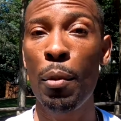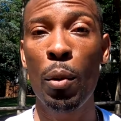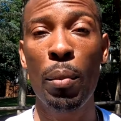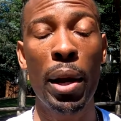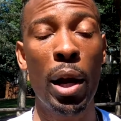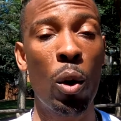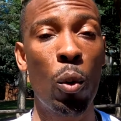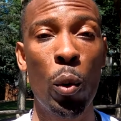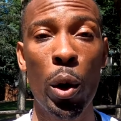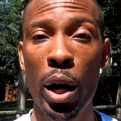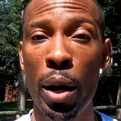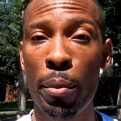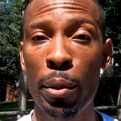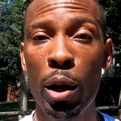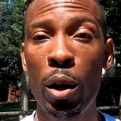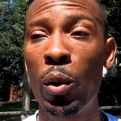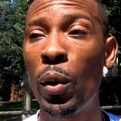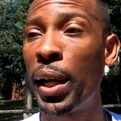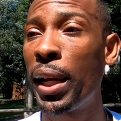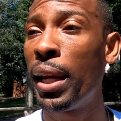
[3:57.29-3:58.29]
no matter where I'm
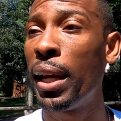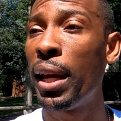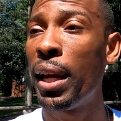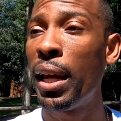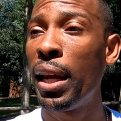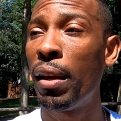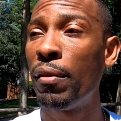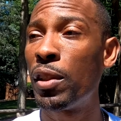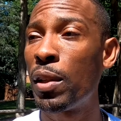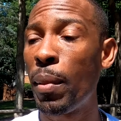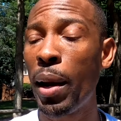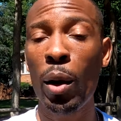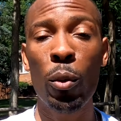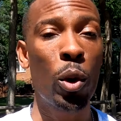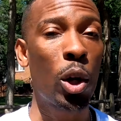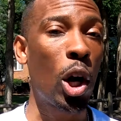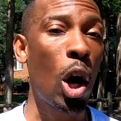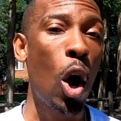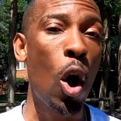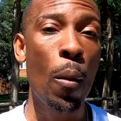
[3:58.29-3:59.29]
going. If somebody
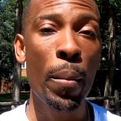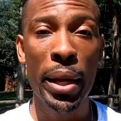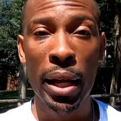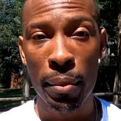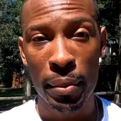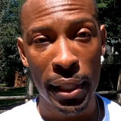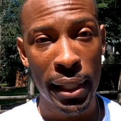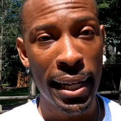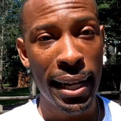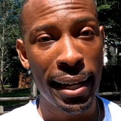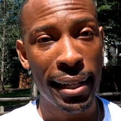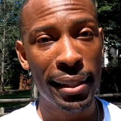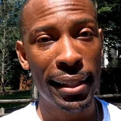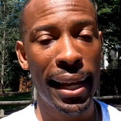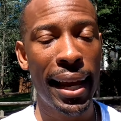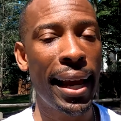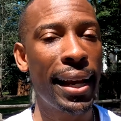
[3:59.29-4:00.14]
were to call me up today and say,